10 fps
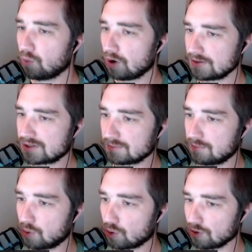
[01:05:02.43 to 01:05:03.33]
if you want
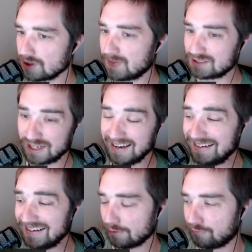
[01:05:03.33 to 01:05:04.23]
some more, especially
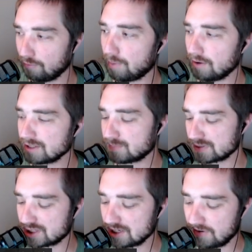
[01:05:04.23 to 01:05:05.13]
Indiana football
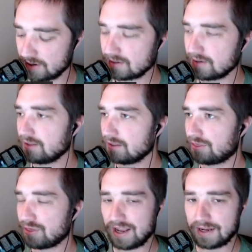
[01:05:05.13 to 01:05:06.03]
specific
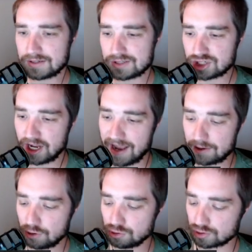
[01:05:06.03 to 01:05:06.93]
things, check
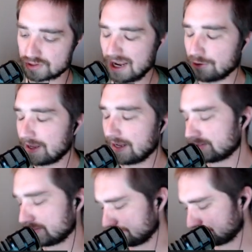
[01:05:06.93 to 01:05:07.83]
out Hoosier
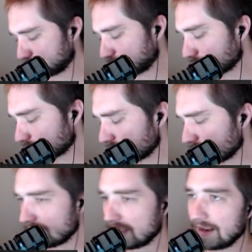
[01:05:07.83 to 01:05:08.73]
Tailgate.
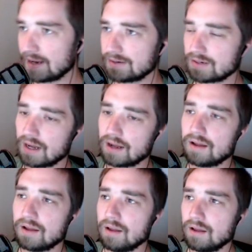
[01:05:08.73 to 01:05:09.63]
And
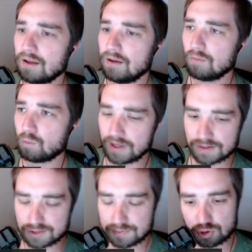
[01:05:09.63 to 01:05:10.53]

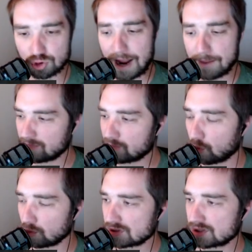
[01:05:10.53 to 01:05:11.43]
what else? Subscribe, of
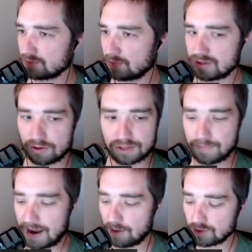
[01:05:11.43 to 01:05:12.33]
course. We
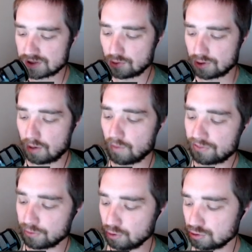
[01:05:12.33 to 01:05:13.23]
talked about what's going on
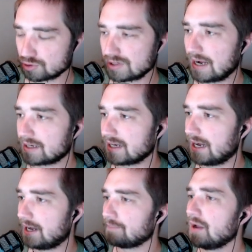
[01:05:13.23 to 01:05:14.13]
with the
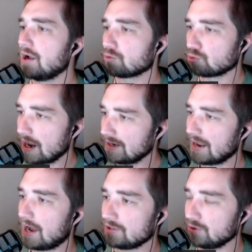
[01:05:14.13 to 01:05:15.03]
Hoosier.com.
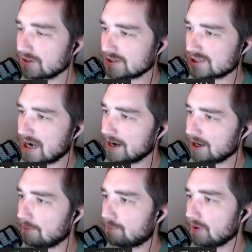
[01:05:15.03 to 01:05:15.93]
Right now, you can
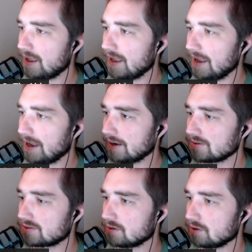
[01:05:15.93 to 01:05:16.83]
sign up
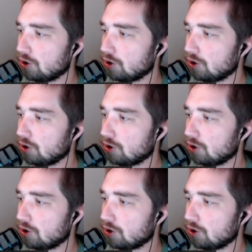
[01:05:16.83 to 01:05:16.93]
and